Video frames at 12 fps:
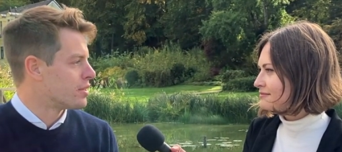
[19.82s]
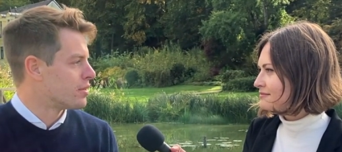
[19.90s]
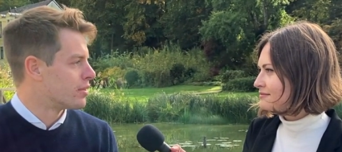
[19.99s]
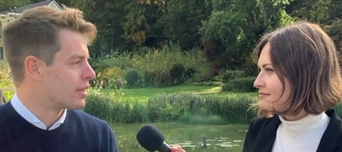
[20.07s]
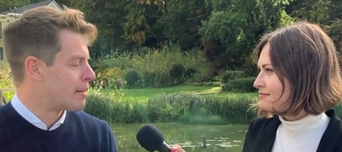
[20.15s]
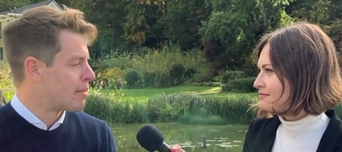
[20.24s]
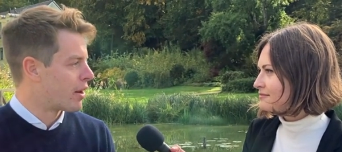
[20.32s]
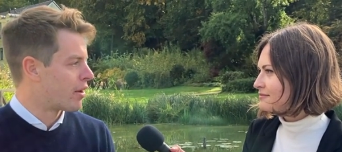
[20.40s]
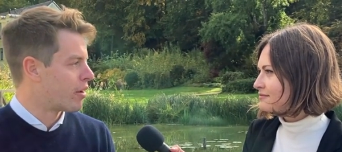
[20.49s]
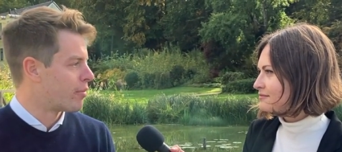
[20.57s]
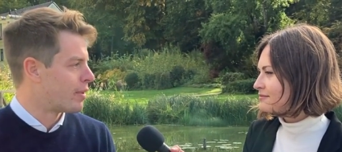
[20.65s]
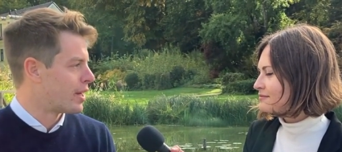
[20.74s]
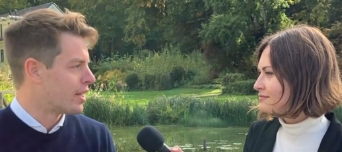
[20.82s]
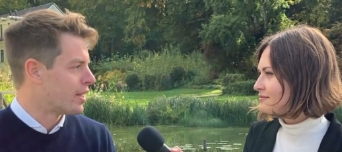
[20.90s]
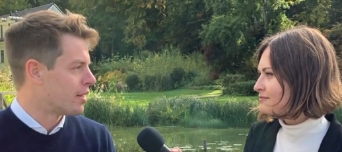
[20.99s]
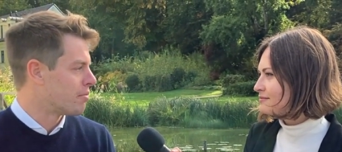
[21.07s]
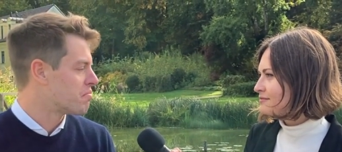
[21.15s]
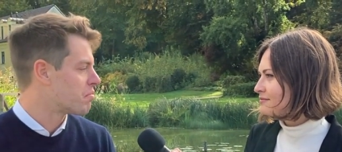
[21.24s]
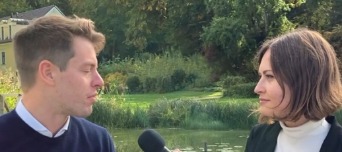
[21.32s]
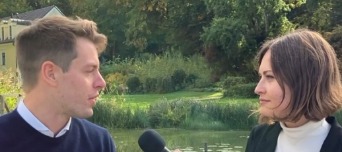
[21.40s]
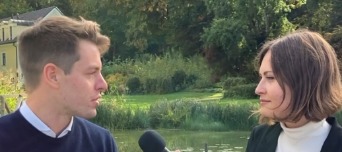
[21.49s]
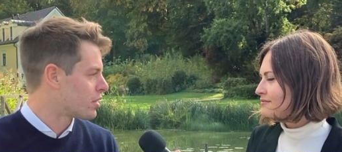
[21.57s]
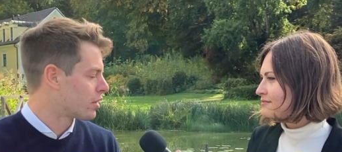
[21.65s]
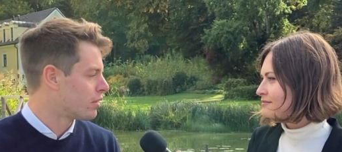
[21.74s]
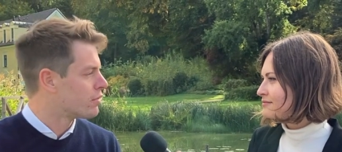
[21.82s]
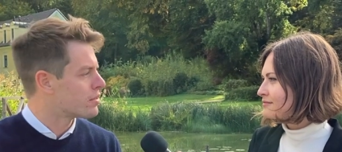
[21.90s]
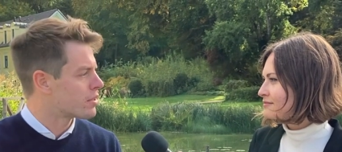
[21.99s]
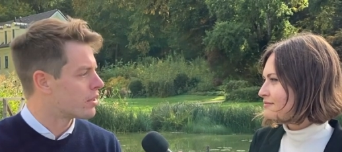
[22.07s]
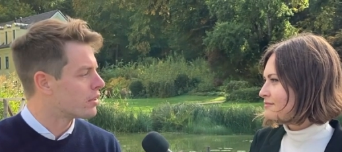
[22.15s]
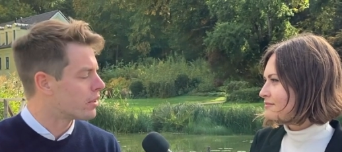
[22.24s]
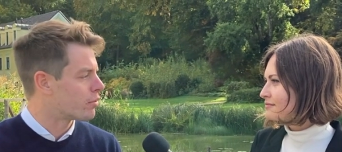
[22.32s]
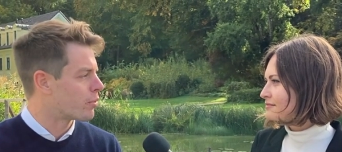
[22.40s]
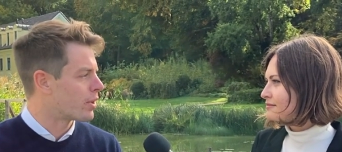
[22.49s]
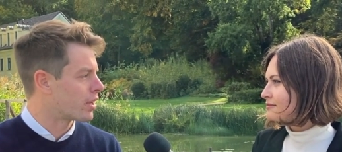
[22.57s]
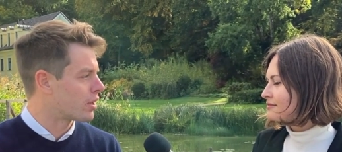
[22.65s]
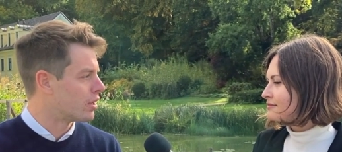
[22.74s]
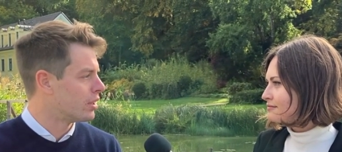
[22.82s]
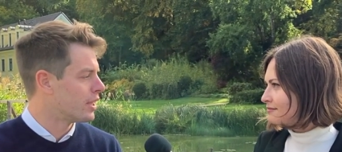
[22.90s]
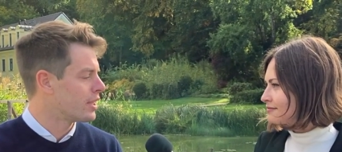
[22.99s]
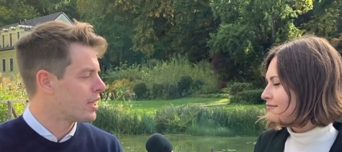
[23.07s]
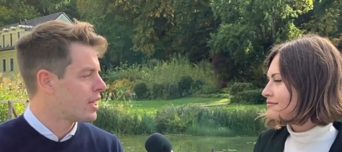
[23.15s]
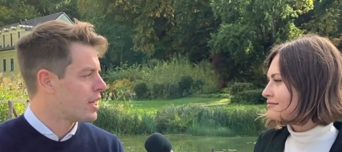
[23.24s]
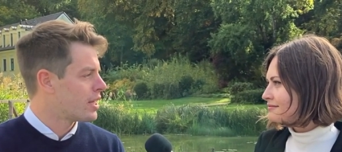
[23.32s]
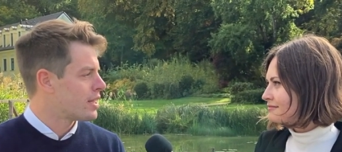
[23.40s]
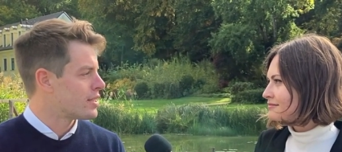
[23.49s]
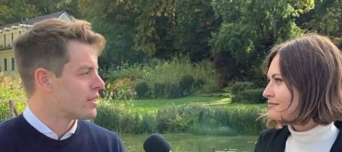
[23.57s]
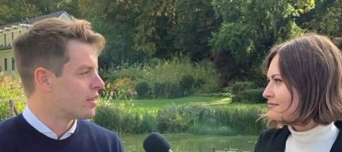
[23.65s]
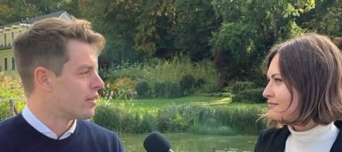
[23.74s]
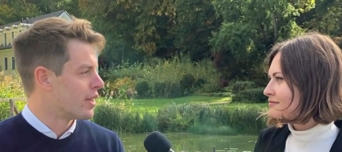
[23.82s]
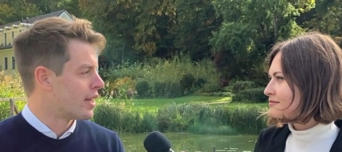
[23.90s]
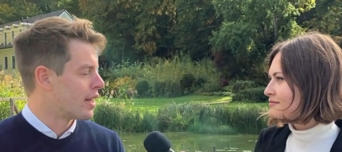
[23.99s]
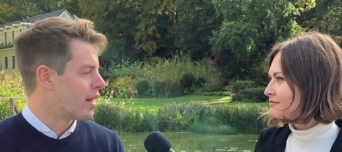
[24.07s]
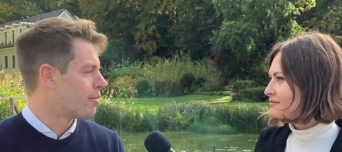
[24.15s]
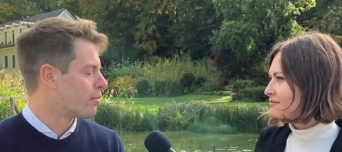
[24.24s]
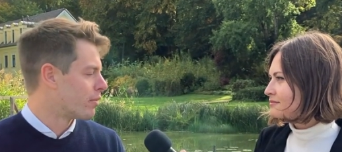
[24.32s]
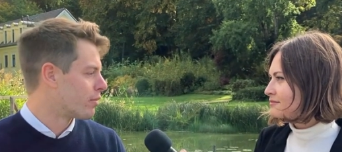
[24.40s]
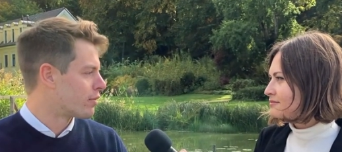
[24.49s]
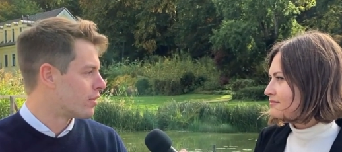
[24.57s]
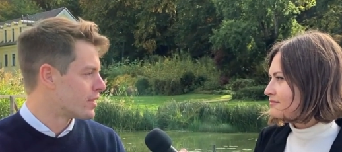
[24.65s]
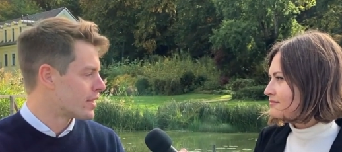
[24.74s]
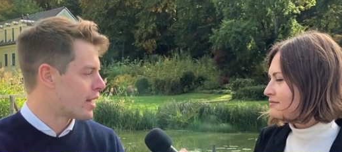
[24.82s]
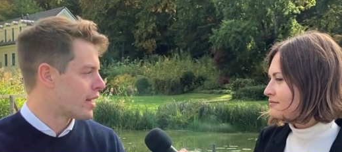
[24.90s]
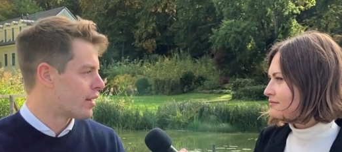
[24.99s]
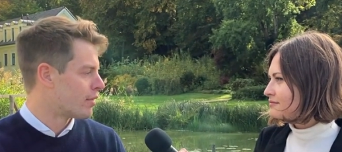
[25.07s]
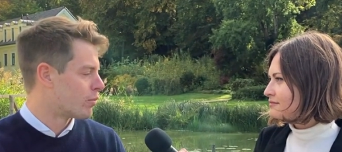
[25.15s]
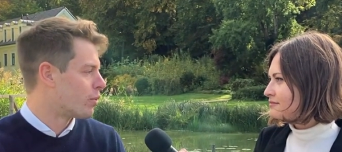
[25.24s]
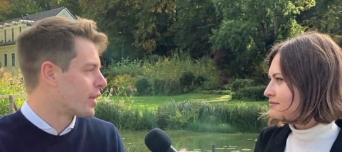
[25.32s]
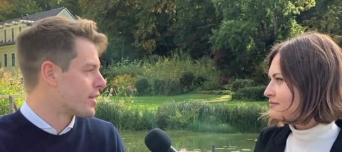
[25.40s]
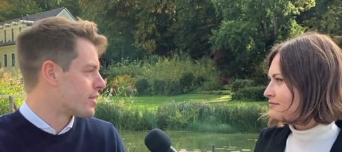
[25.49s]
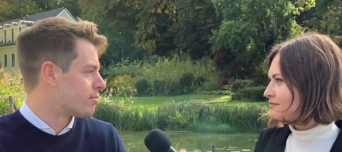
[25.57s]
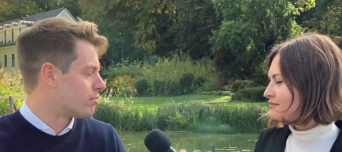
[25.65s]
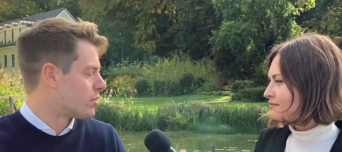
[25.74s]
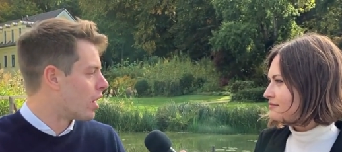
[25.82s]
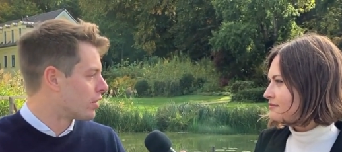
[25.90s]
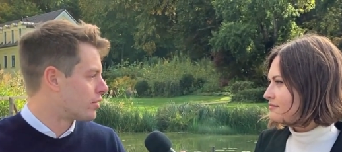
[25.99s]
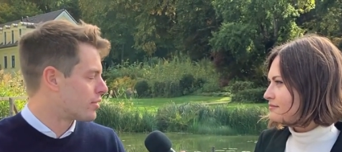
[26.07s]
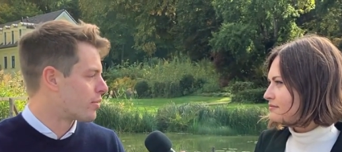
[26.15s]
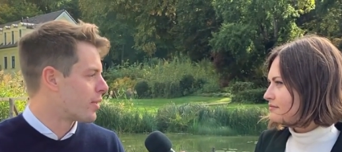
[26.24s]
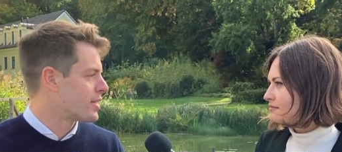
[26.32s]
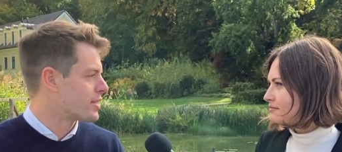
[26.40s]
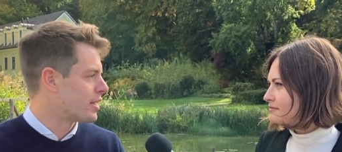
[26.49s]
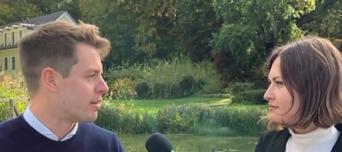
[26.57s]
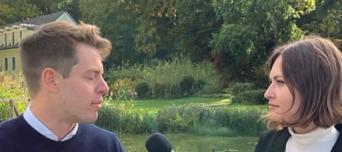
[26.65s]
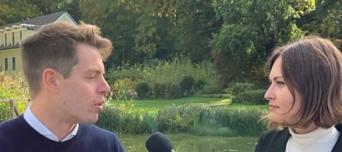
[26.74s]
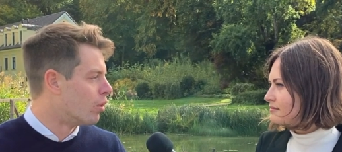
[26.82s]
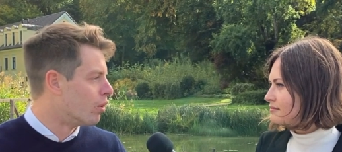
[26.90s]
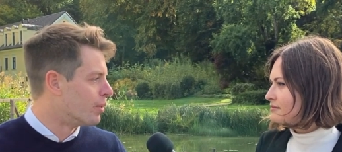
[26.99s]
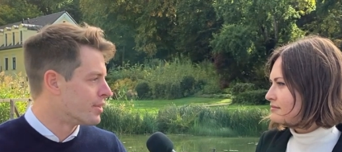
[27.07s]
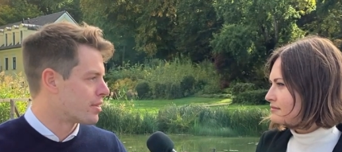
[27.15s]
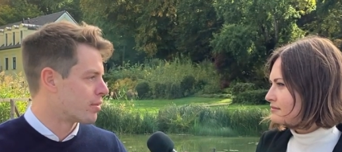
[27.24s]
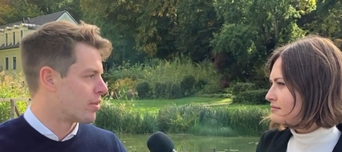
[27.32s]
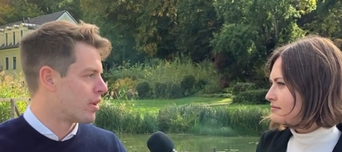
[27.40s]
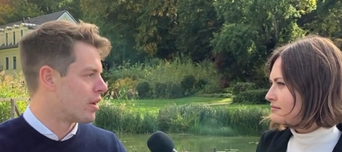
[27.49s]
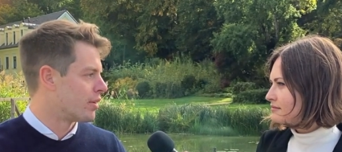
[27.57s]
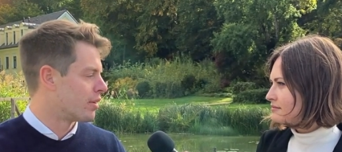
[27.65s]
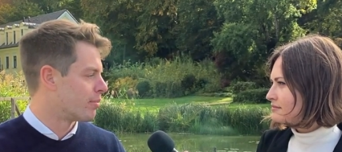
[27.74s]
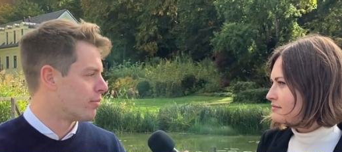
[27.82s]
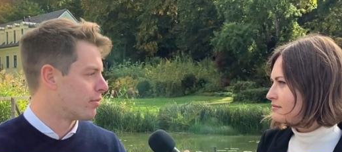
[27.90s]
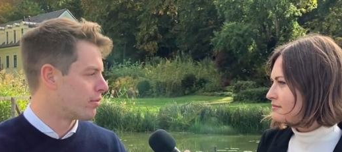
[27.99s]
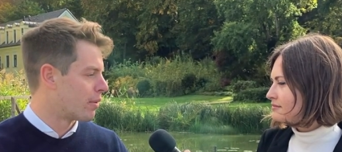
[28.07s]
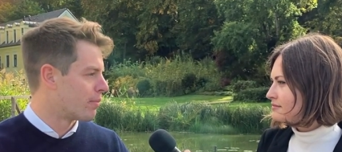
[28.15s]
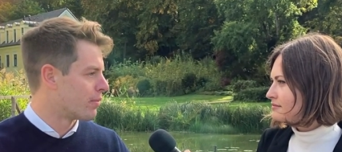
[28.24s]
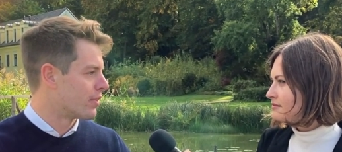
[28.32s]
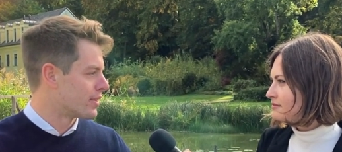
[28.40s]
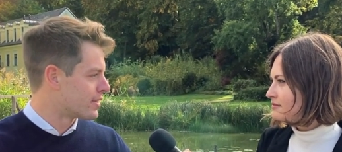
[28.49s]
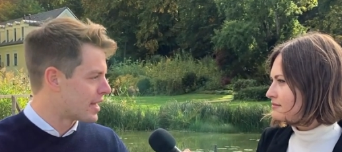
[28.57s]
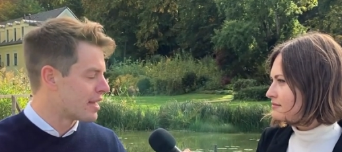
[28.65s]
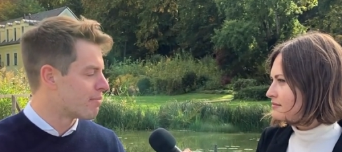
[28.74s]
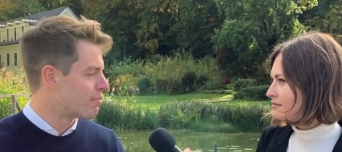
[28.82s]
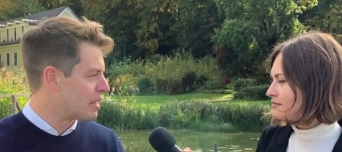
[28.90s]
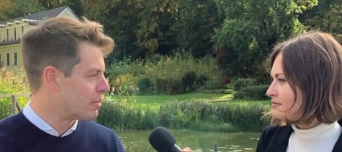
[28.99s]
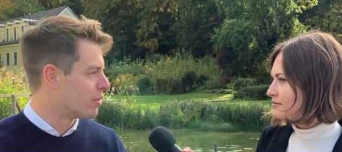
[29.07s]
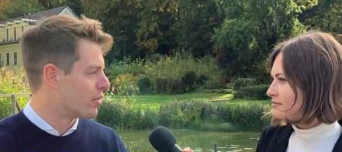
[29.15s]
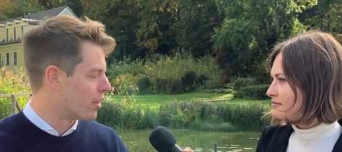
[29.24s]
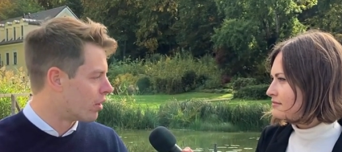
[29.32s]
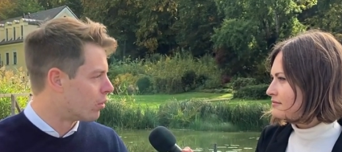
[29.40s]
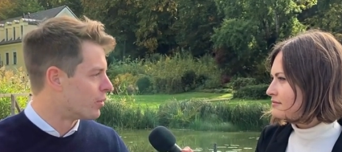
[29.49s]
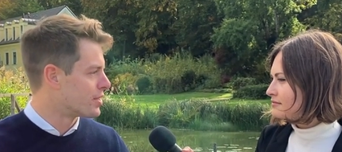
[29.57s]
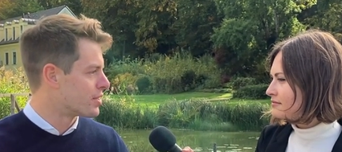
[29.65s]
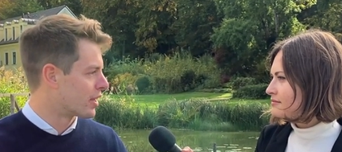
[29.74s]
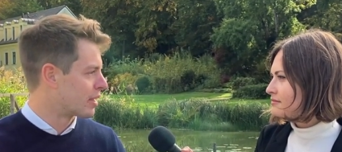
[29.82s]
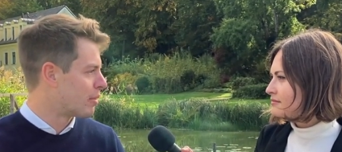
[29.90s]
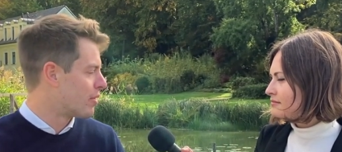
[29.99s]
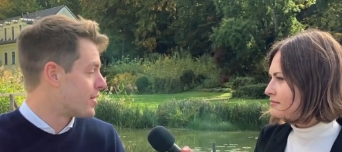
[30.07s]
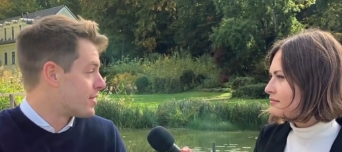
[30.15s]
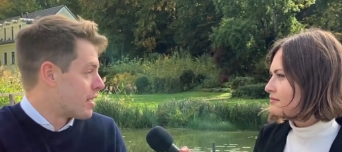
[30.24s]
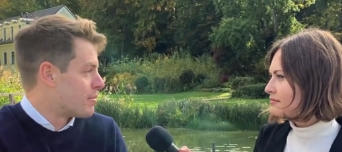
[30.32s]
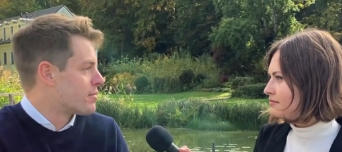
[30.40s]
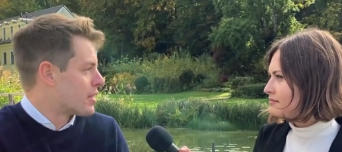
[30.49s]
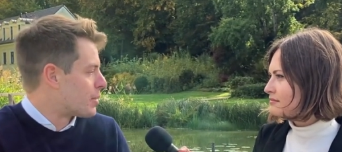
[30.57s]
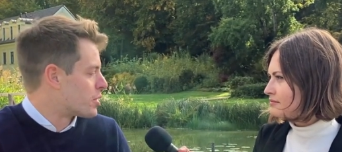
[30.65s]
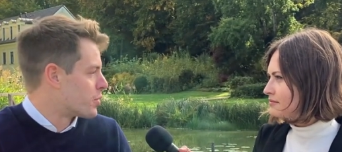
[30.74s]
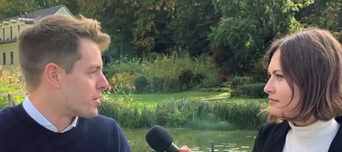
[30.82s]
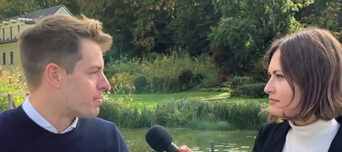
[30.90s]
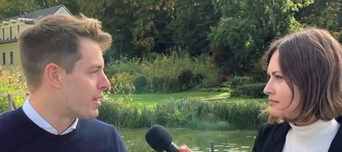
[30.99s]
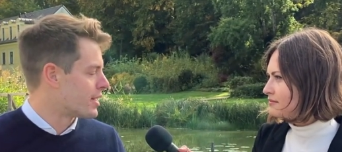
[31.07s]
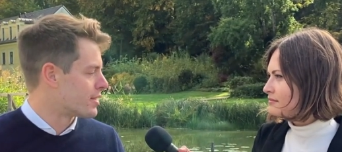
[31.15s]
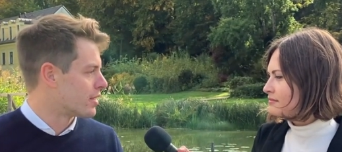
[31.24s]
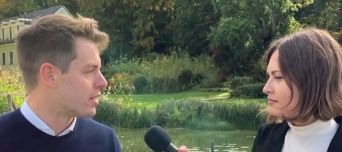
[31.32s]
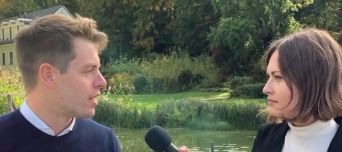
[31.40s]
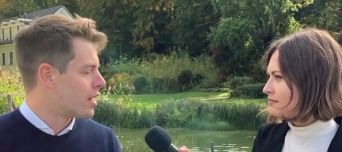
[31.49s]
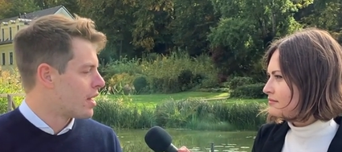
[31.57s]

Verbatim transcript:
Speaker 1: to come out of my professional comfort zone, if we want to call it. So that I'm, of course, I work as a doctor, as a resident, and I'm always around from the same people that always talk about the same subject as medicine.